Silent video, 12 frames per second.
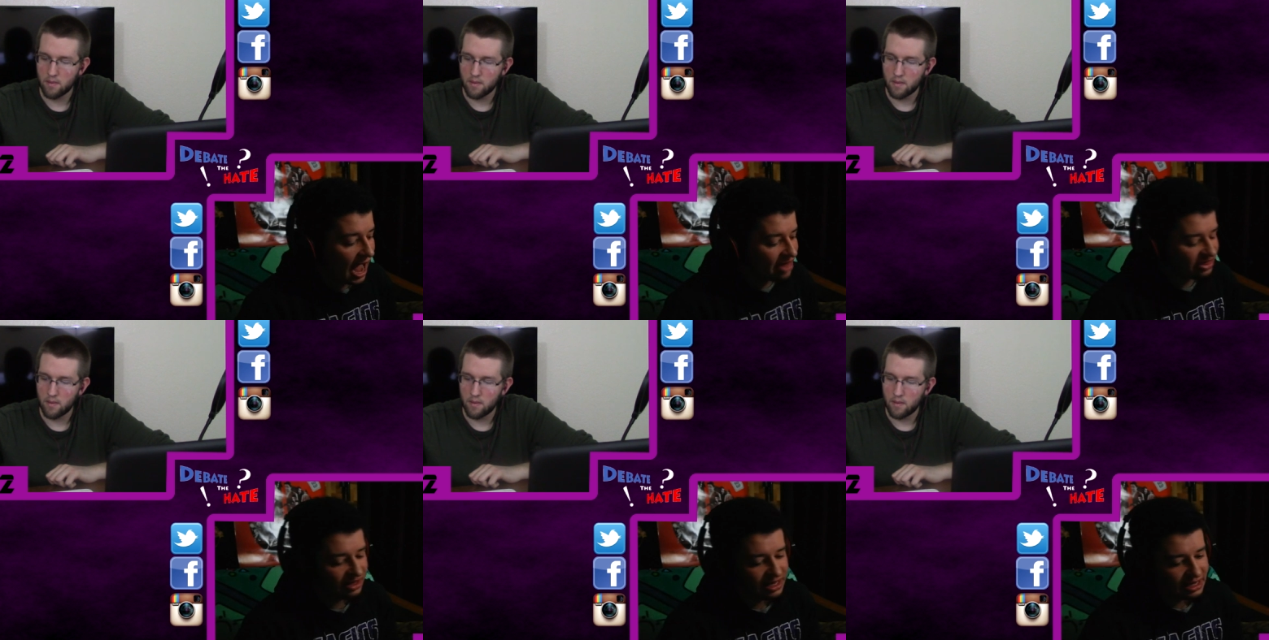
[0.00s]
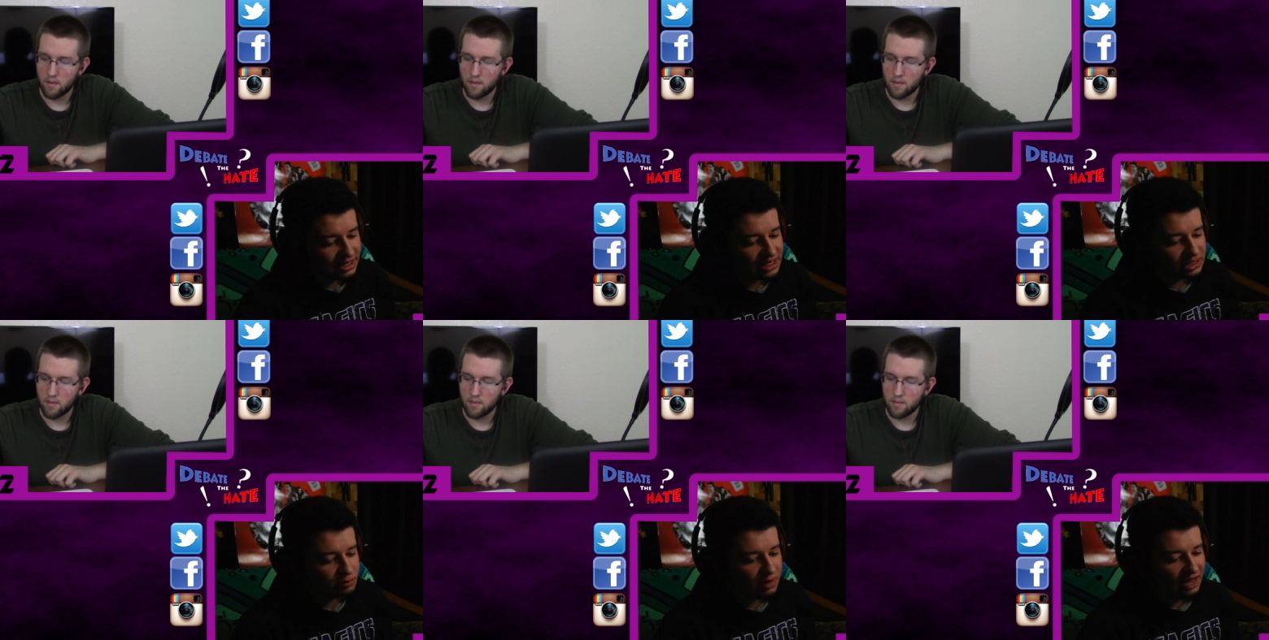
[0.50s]
Speaker 1: I think it
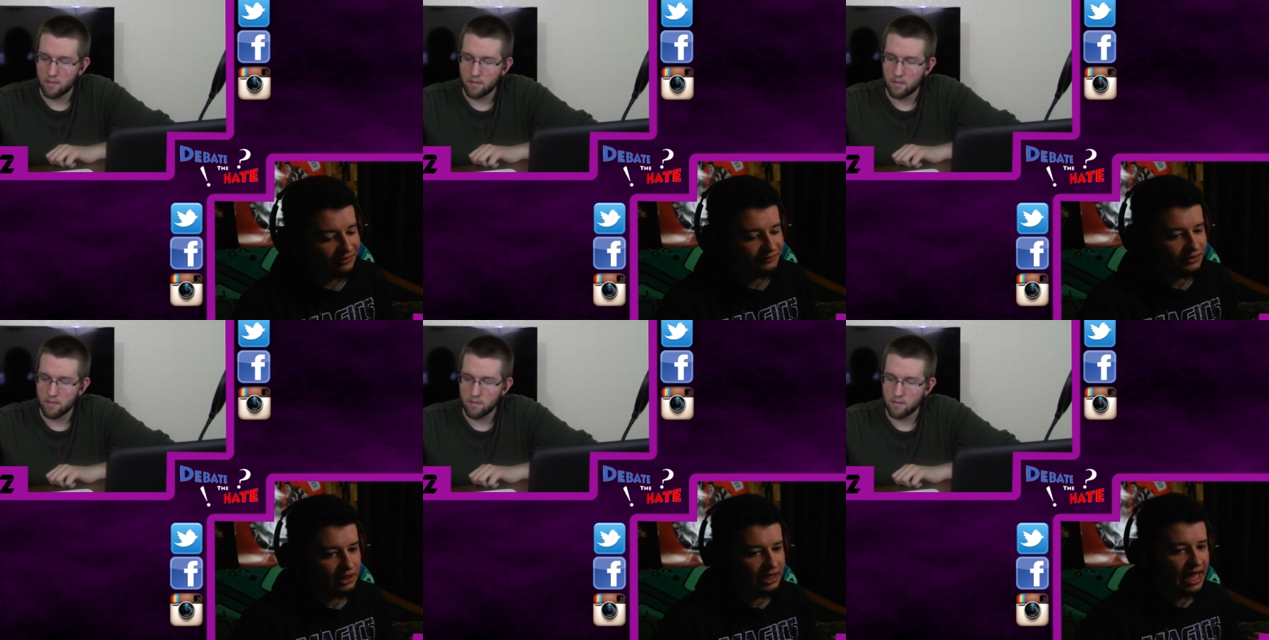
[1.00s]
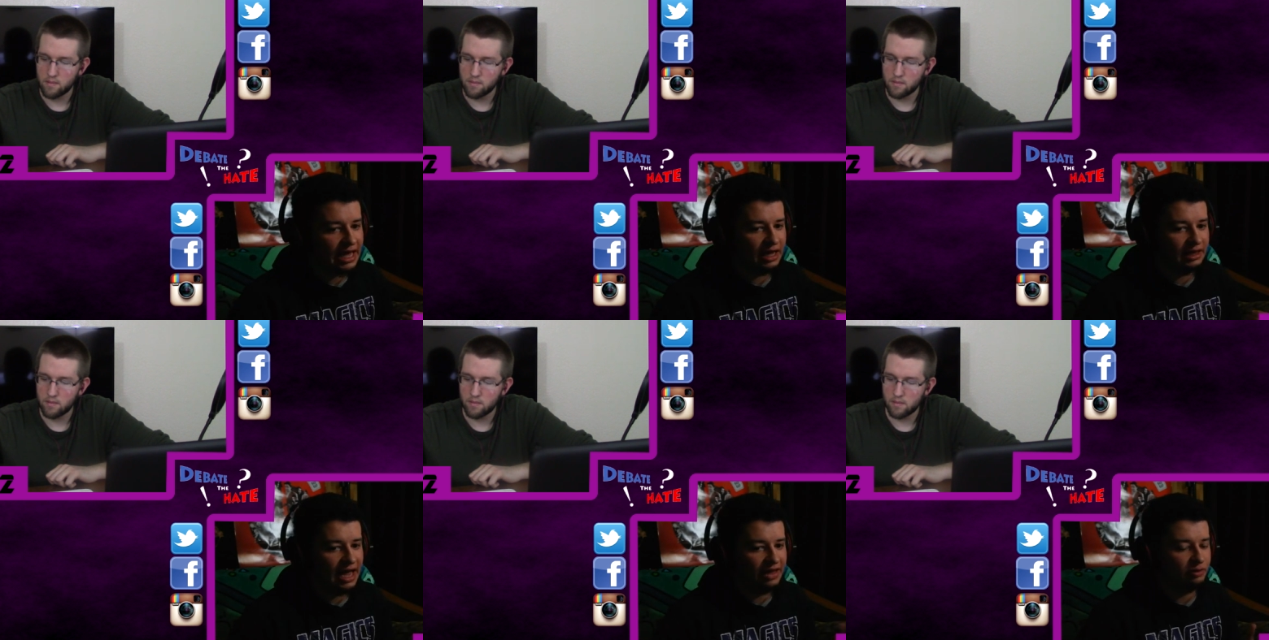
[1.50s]
is, but I feel like
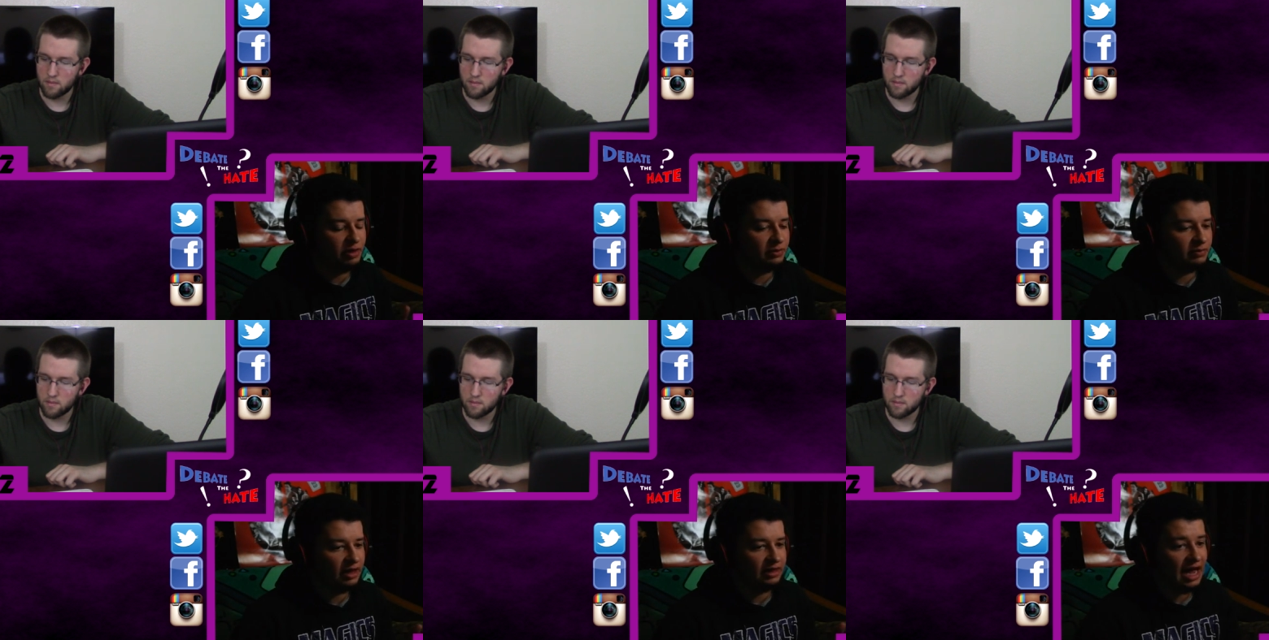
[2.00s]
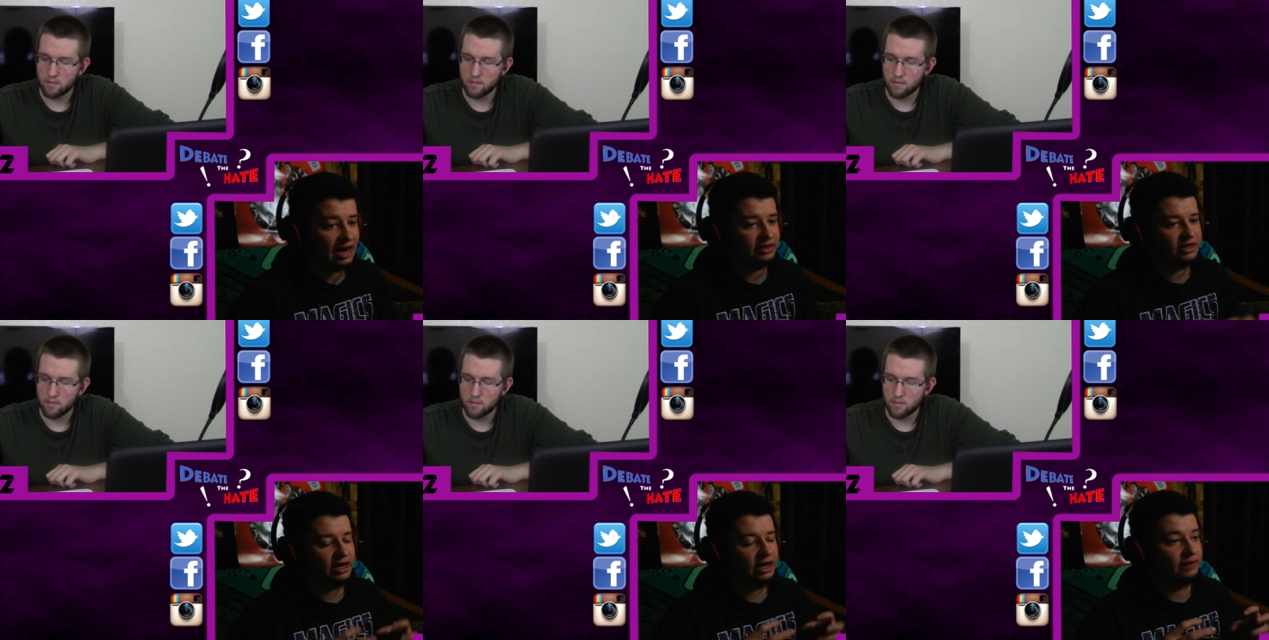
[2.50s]
a lot of the people, a lot
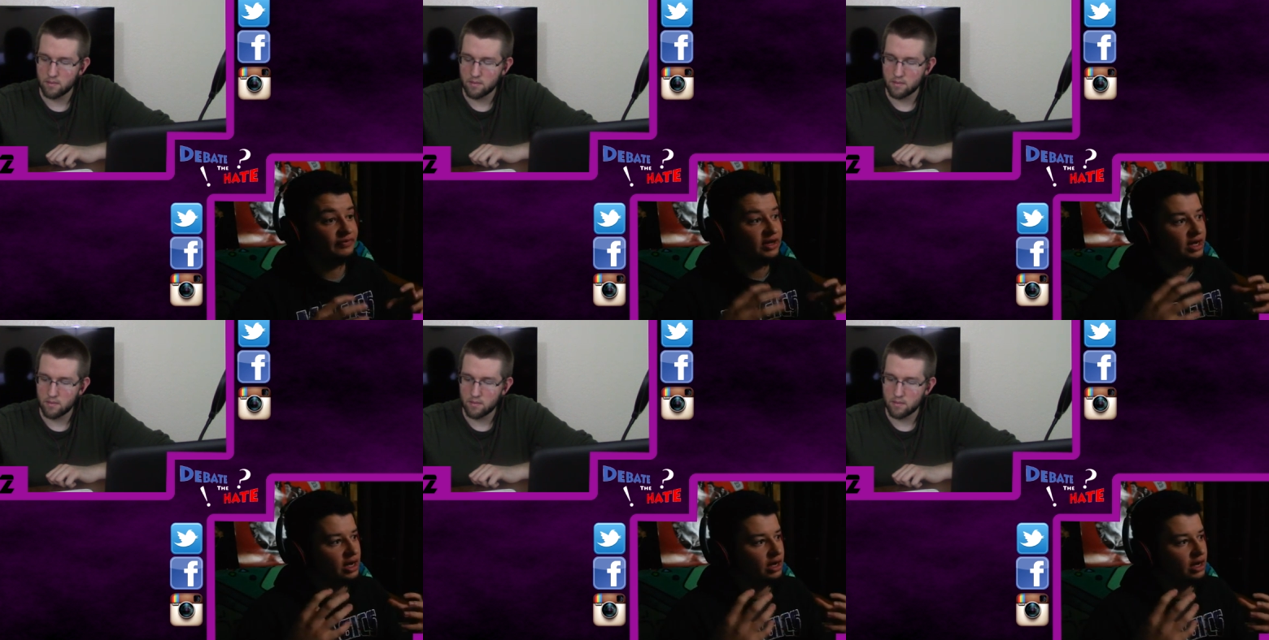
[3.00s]
of the